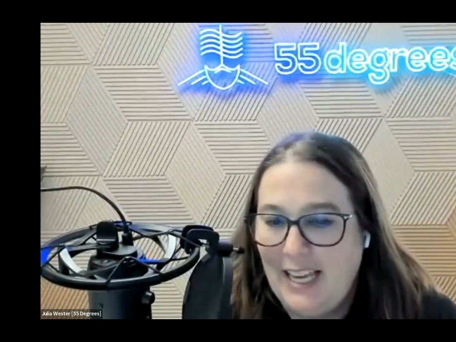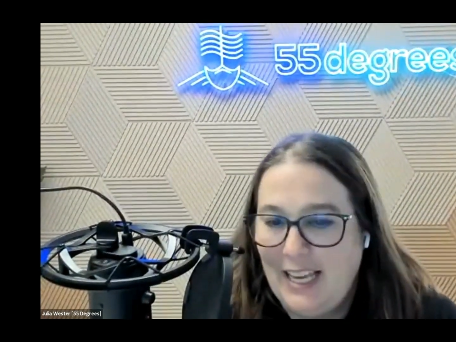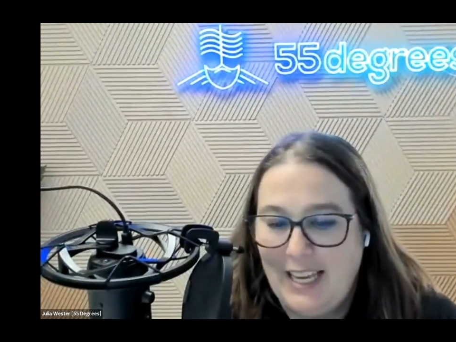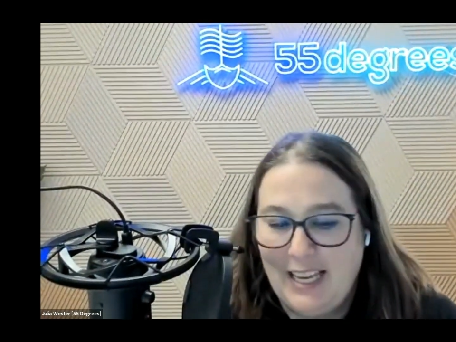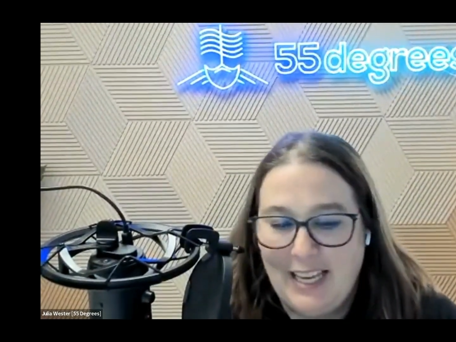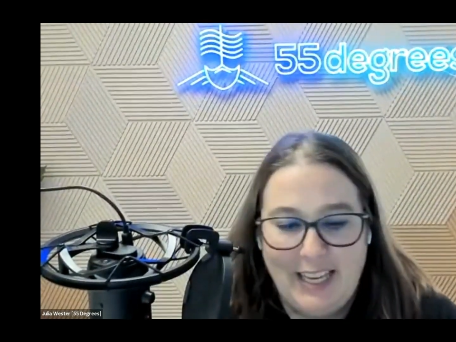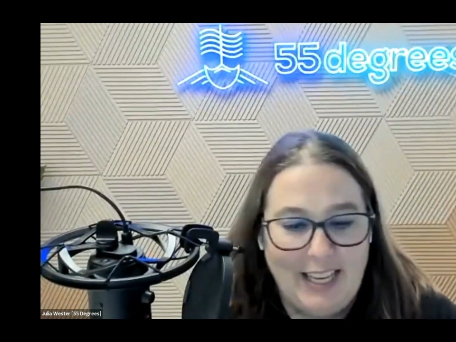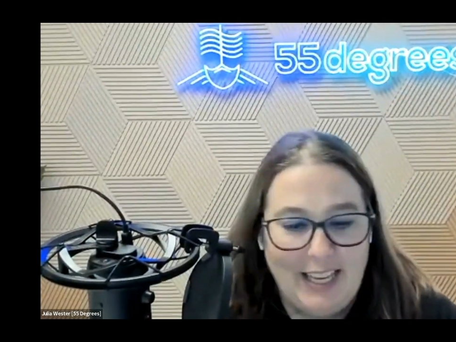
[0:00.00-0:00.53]

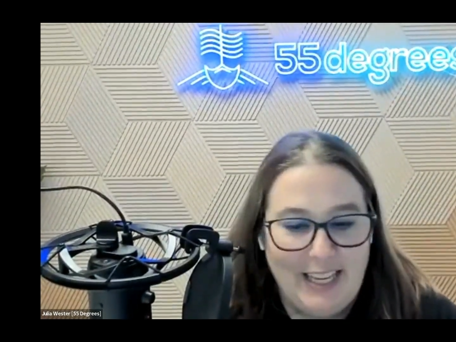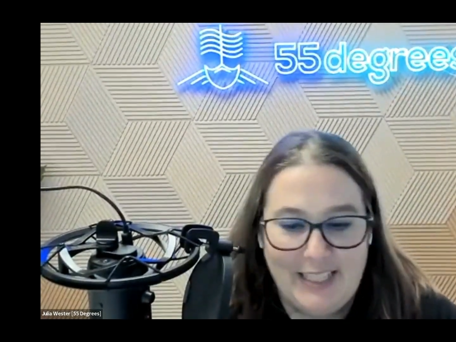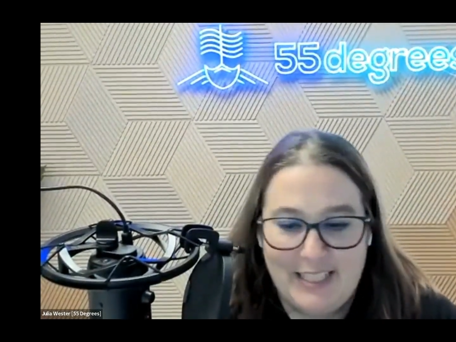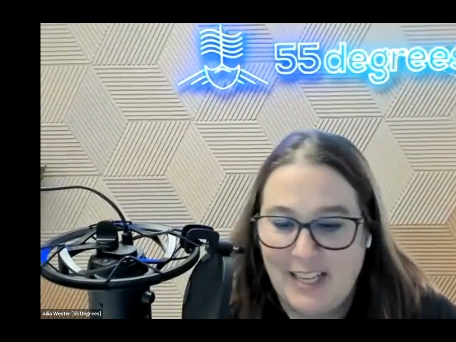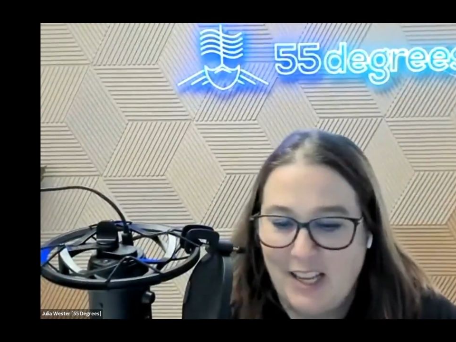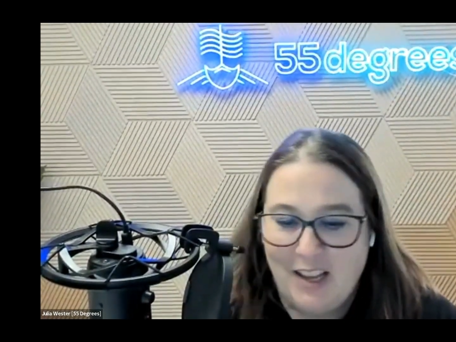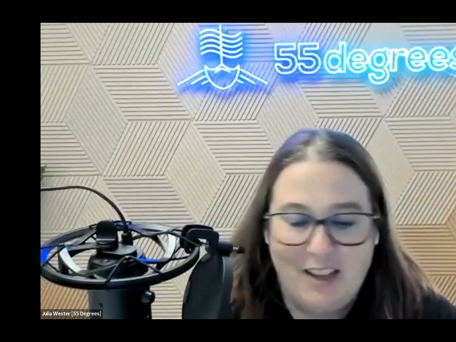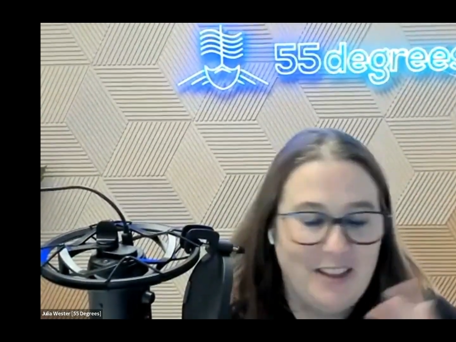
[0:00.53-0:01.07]
and
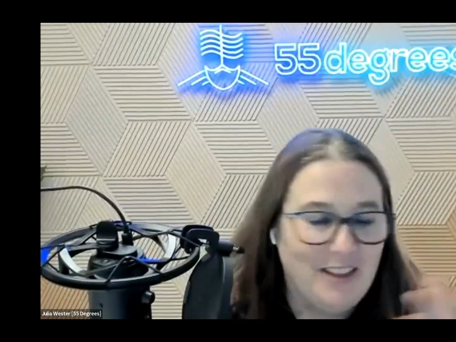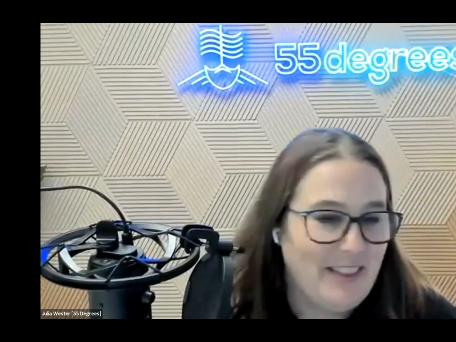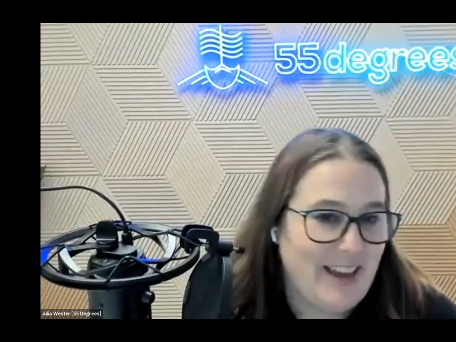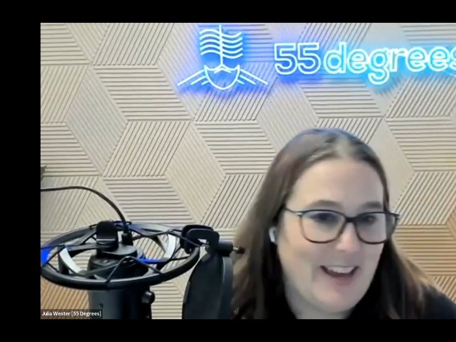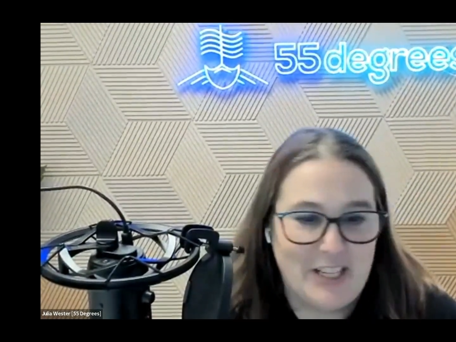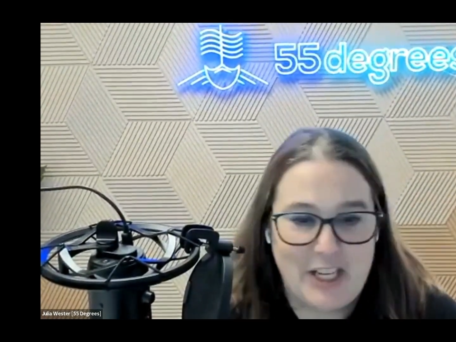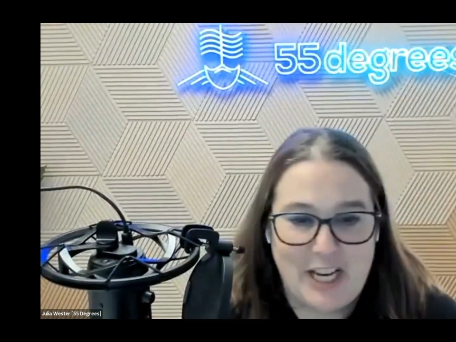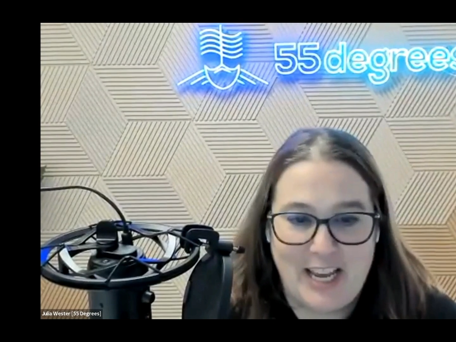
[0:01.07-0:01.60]
all
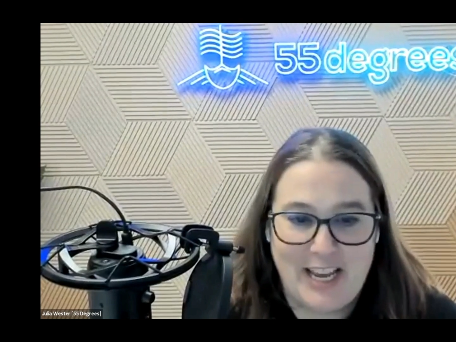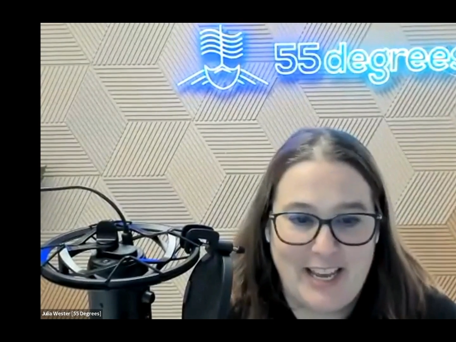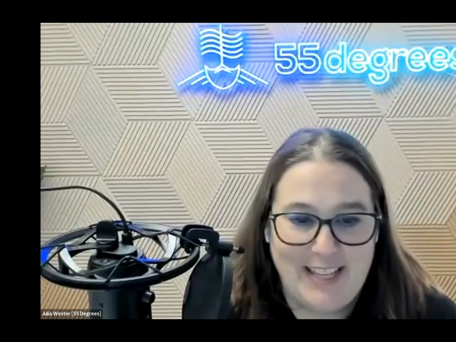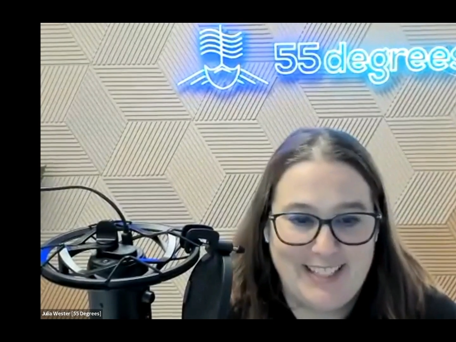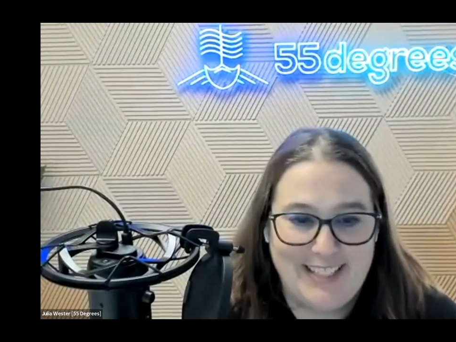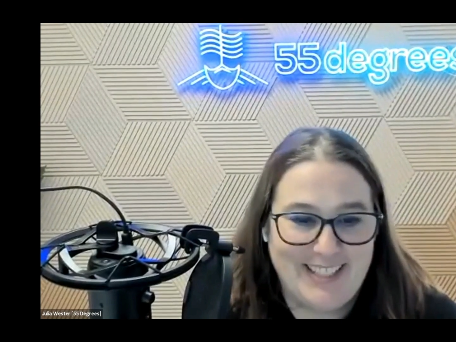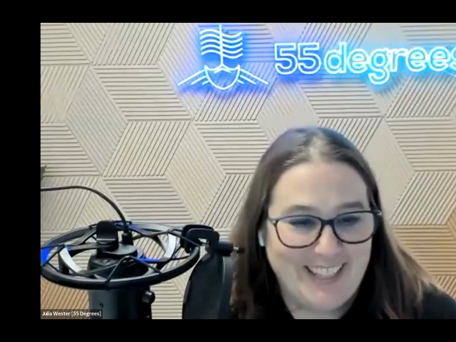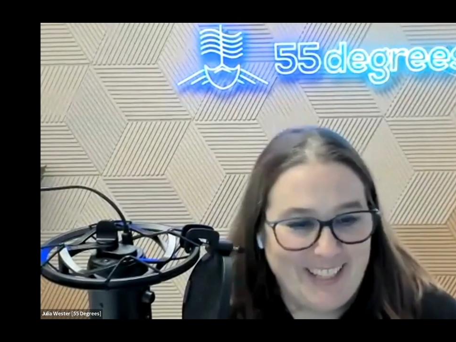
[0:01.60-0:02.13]
that
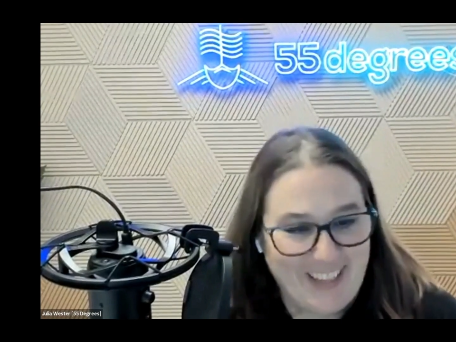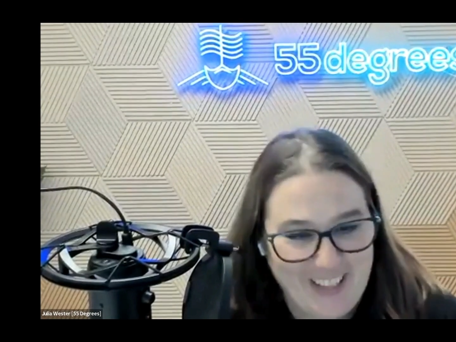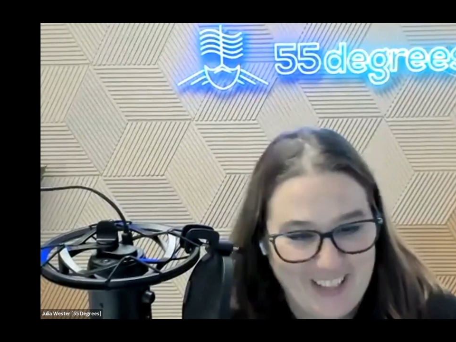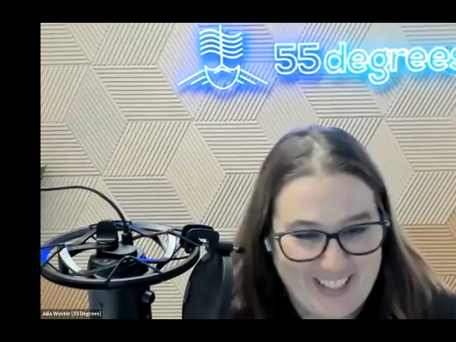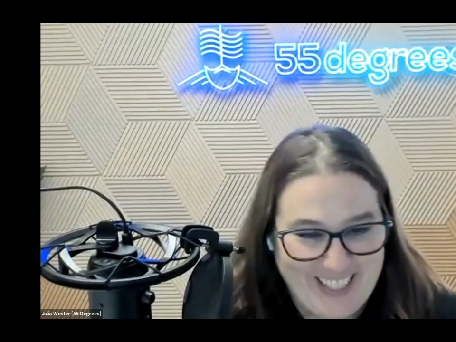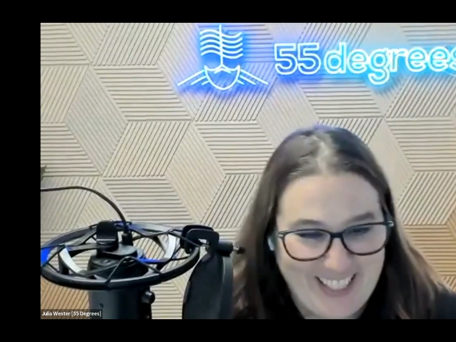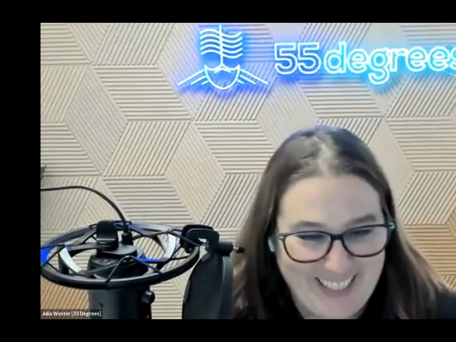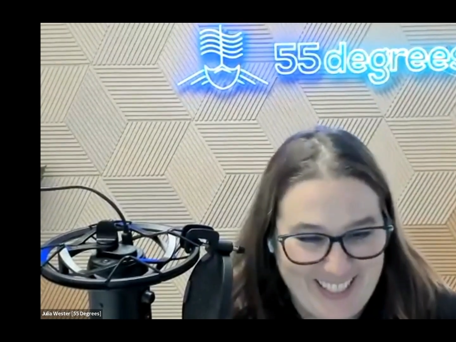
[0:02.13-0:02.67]
jazz that
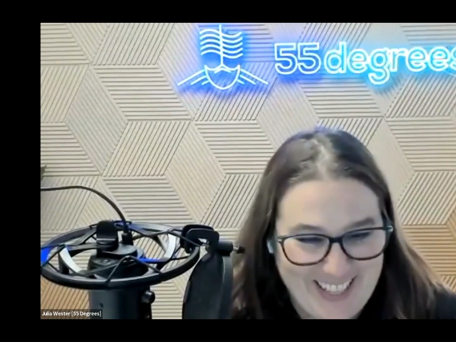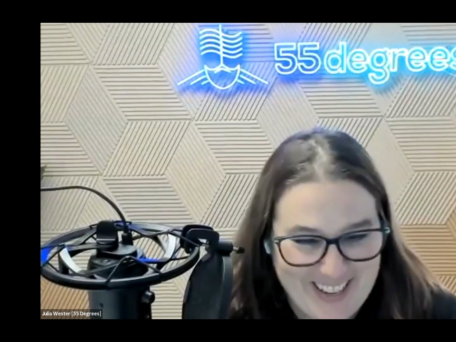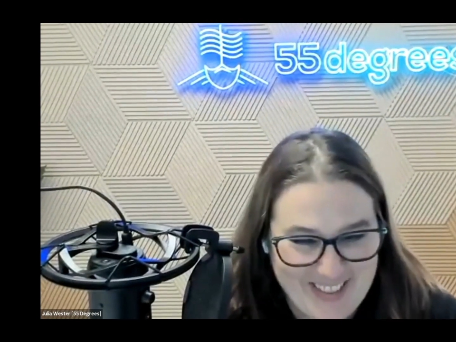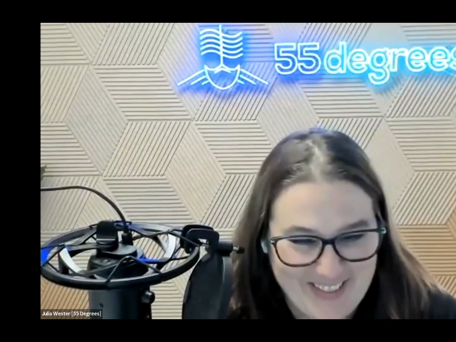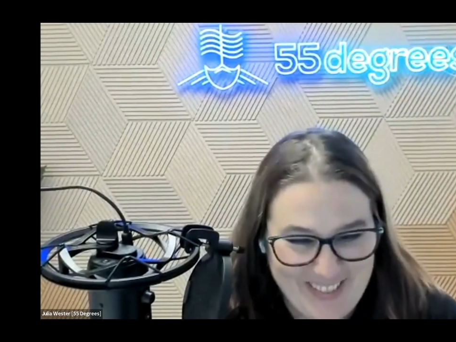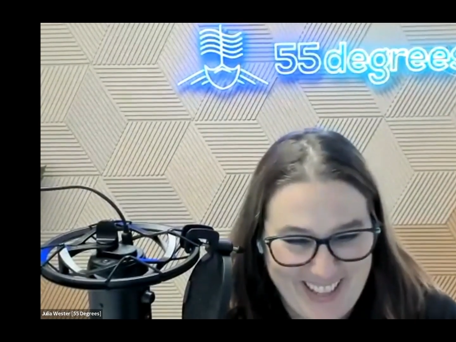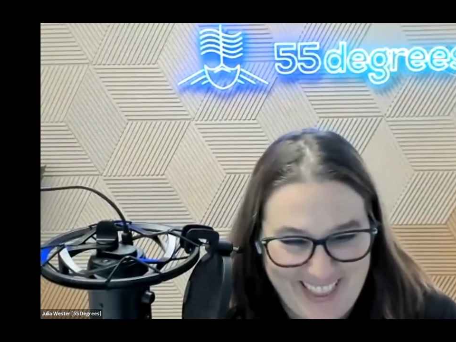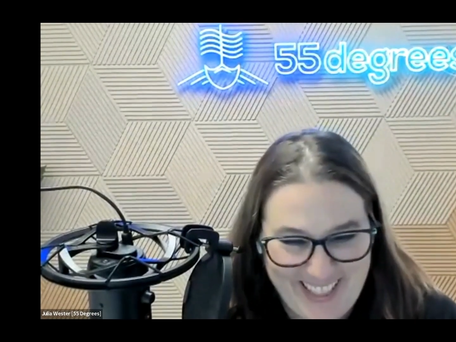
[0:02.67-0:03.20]
goes
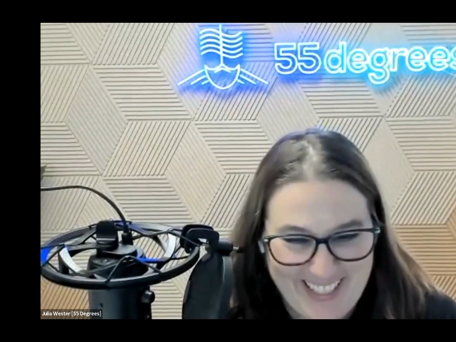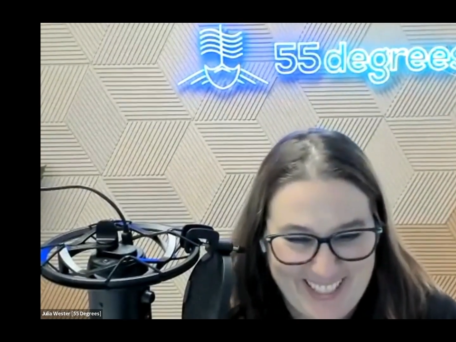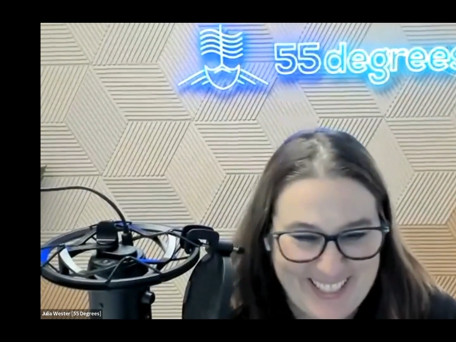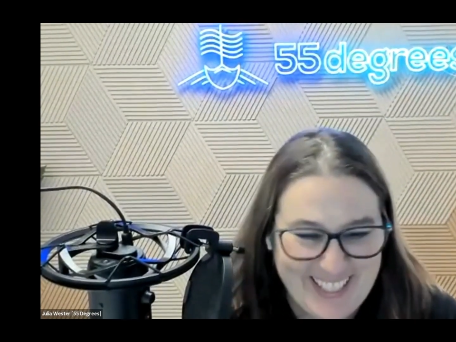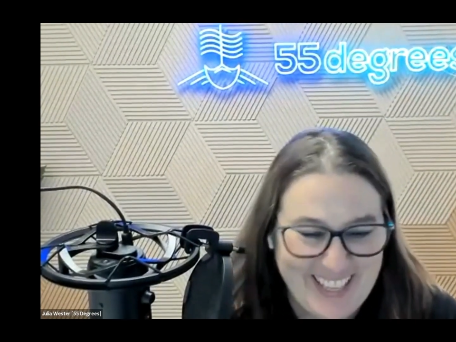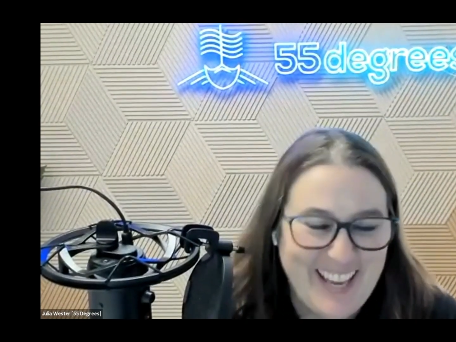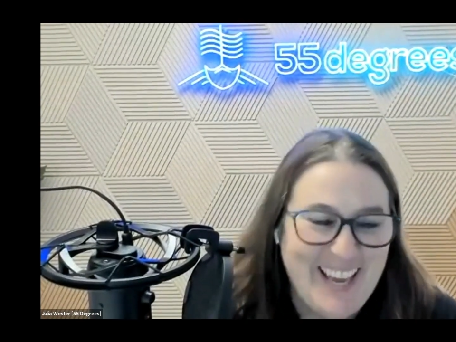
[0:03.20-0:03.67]
along with it.